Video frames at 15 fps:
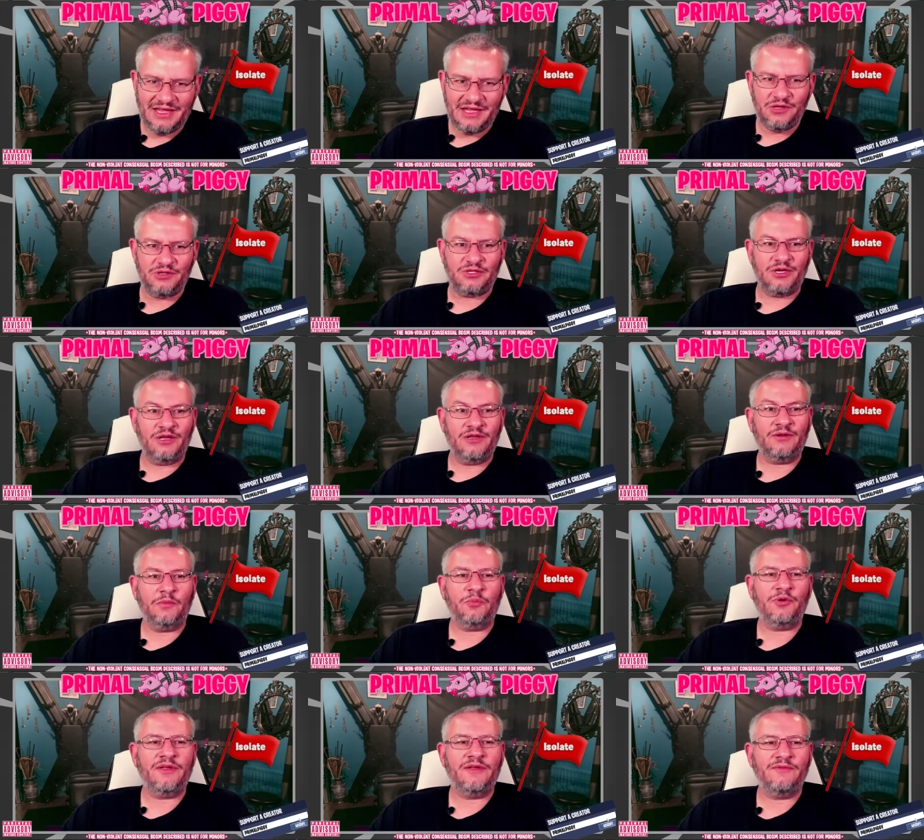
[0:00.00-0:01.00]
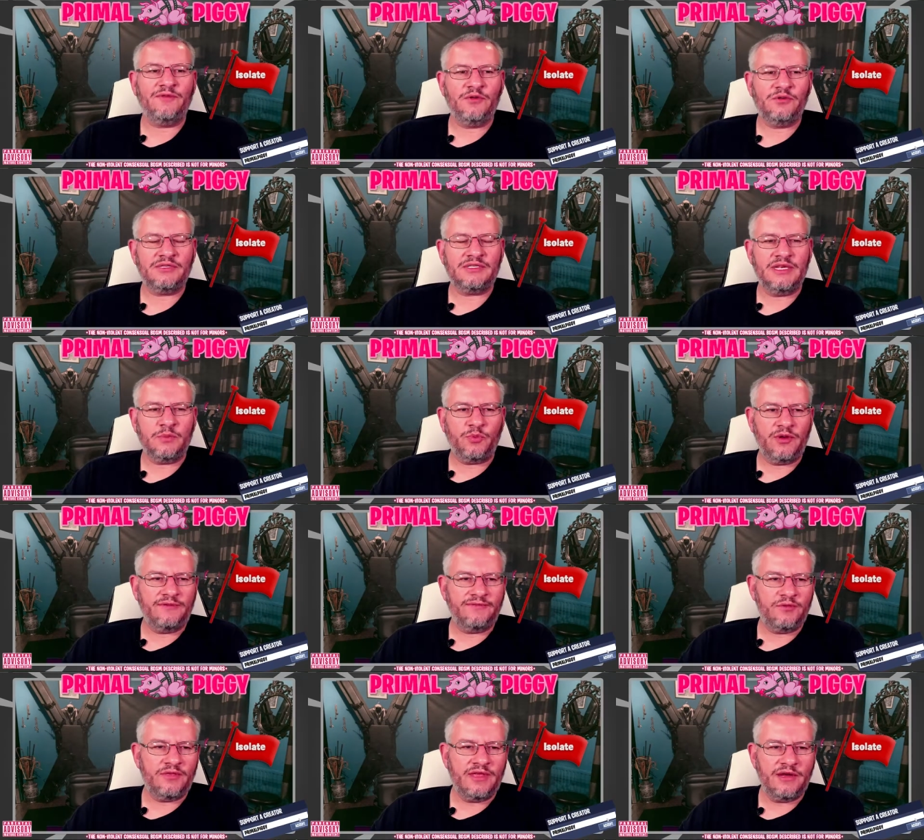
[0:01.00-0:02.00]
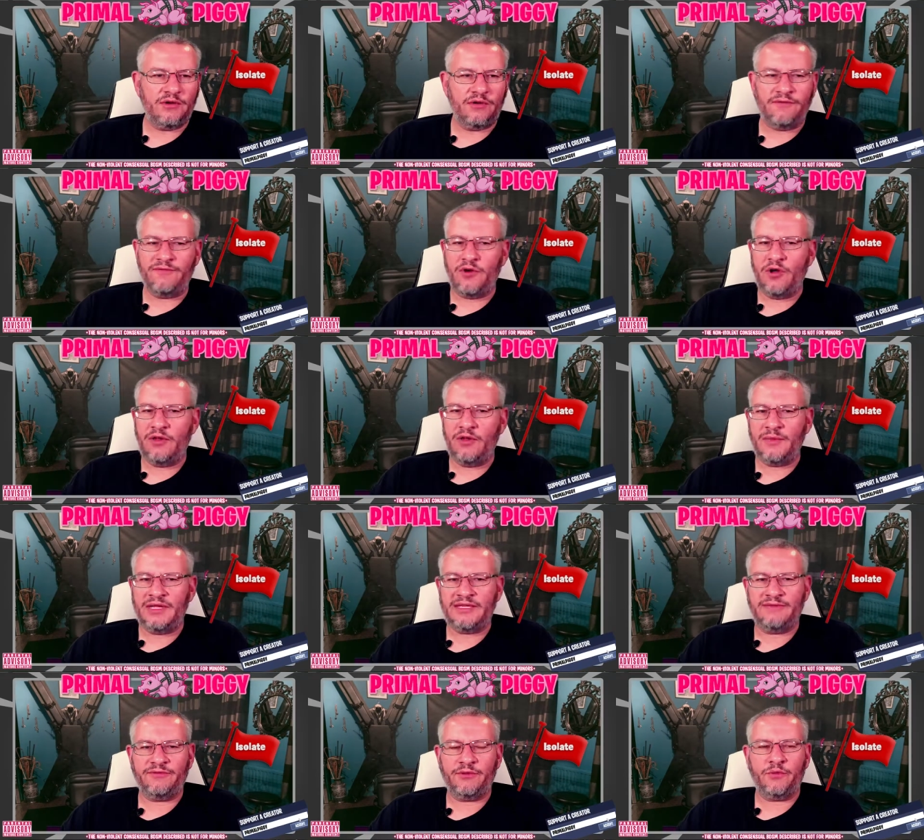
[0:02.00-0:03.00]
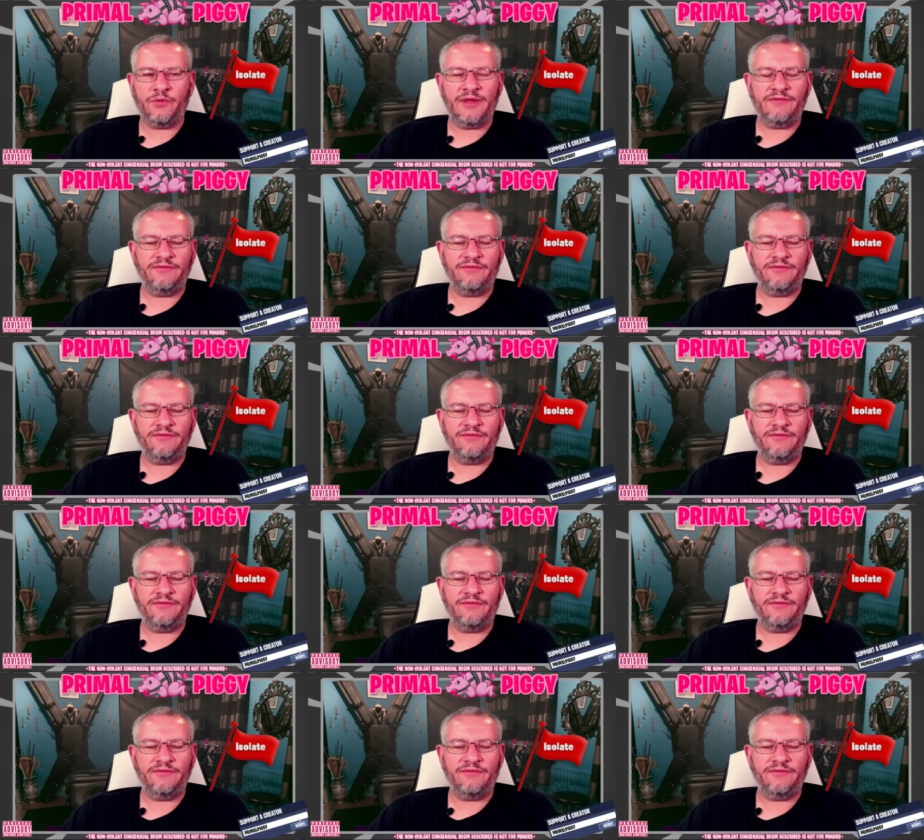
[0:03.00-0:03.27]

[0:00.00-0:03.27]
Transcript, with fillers: You saw a little preview, sneak preview there of all of my different red